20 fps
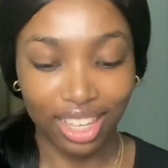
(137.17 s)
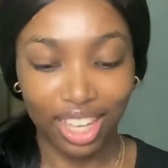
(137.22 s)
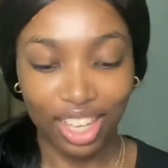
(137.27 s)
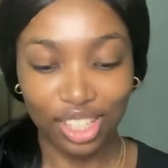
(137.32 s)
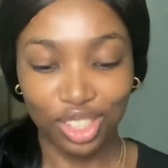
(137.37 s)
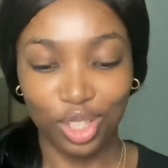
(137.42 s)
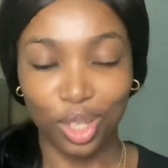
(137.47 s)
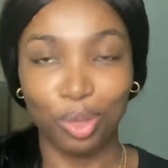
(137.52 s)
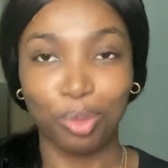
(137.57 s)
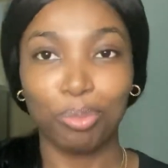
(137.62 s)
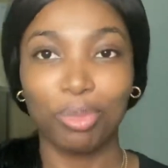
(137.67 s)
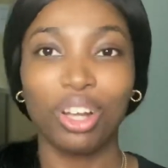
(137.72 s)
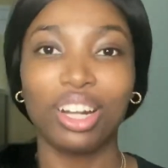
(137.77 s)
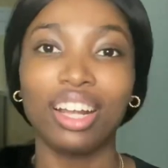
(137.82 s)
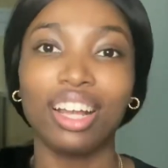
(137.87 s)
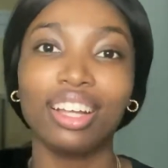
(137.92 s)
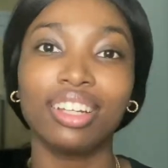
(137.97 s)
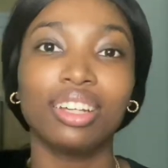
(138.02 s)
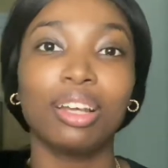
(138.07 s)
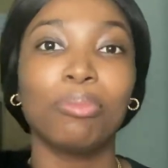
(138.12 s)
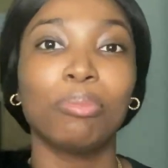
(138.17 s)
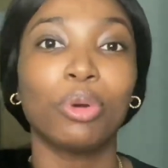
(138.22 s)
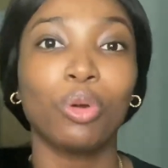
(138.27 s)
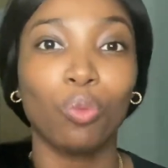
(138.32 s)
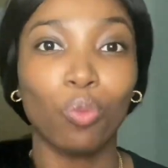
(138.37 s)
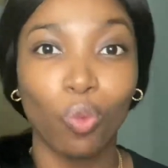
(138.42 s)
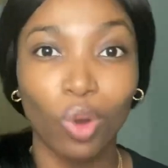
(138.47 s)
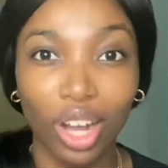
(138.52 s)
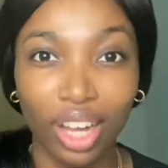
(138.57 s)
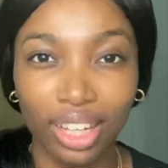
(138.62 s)
So product number
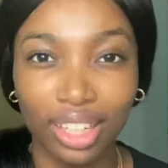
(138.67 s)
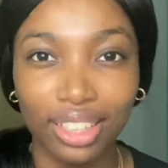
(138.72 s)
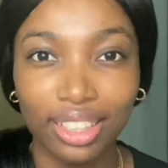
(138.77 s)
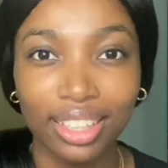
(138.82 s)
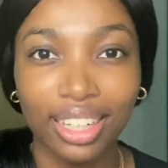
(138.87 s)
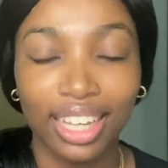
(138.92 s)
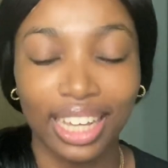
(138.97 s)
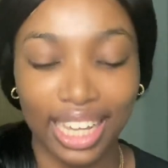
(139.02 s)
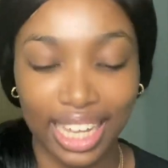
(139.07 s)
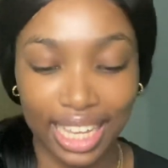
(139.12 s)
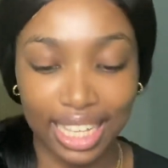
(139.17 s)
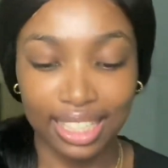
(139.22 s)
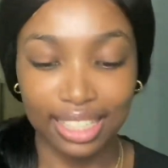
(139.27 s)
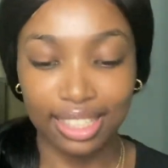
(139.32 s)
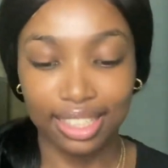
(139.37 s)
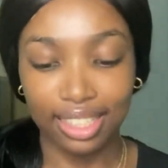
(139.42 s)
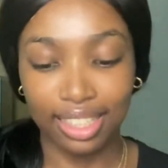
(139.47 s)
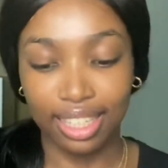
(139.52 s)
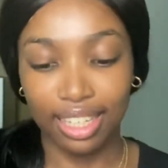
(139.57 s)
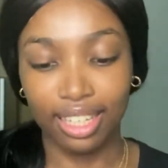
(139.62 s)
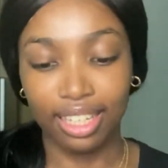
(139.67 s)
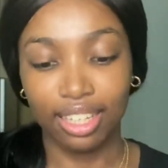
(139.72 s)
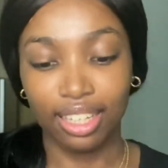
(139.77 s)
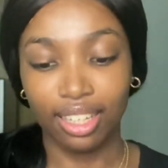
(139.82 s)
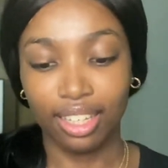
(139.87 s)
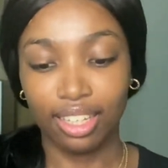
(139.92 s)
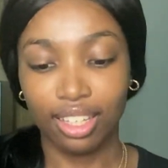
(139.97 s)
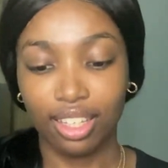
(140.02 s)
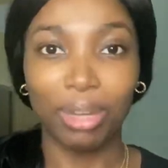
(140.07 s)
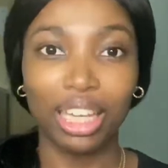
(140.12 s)
1 is the
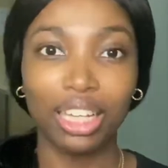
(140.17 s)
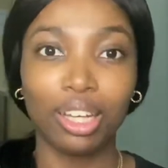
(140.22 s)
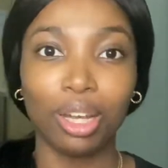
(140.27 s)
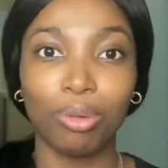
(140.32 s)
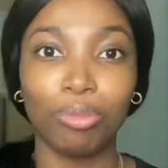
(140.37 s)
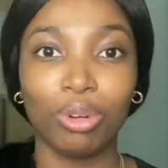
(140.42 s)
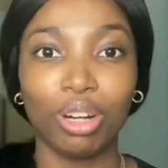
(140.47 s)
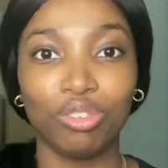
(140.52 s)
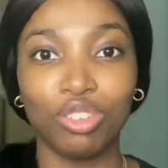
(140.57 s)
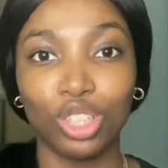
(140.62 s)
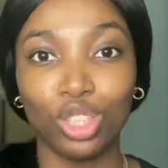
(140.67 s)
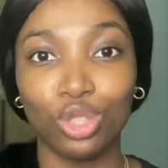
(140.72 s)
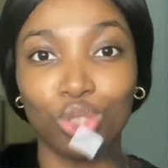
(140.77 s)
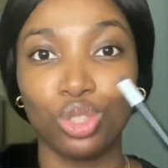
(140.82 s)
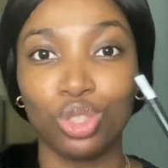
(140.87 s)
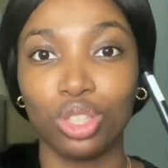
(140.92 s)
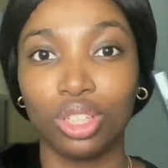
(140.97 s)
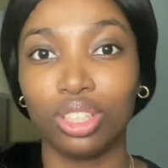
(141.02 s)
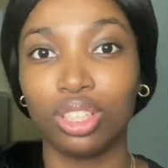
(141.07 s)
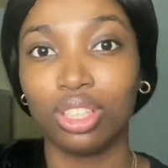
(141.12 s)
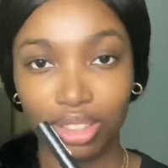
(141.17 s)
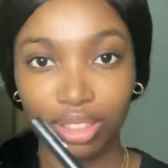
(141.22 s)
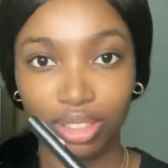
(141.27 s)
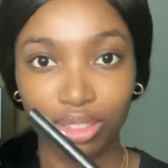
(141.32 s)
Makeup Revolution